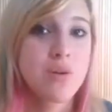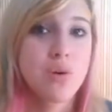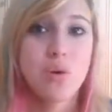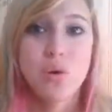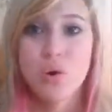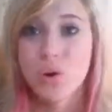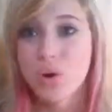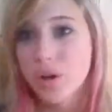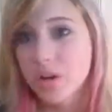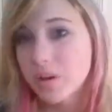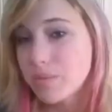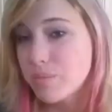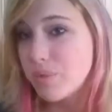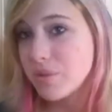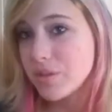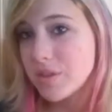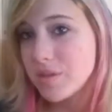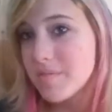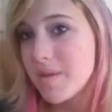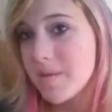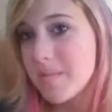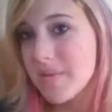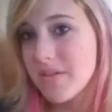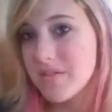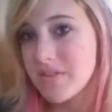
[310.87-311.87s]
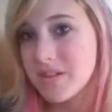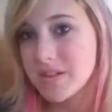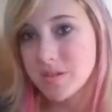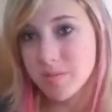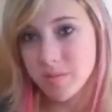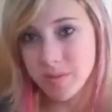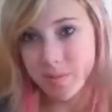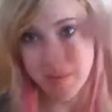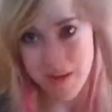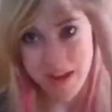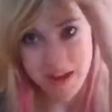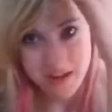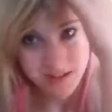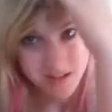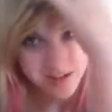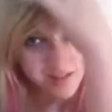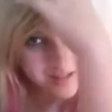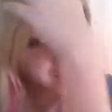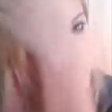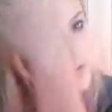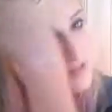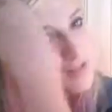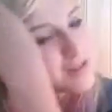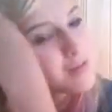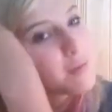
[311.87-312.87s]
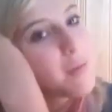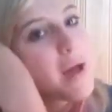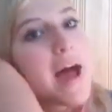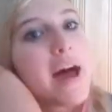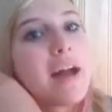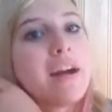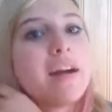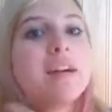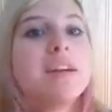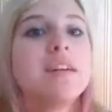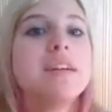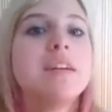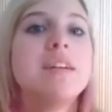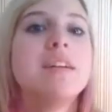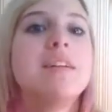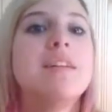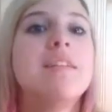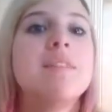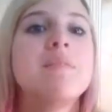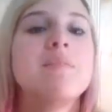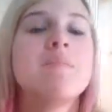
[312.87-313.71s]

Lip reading: or put them on my Facebook page. It doesn't really matter.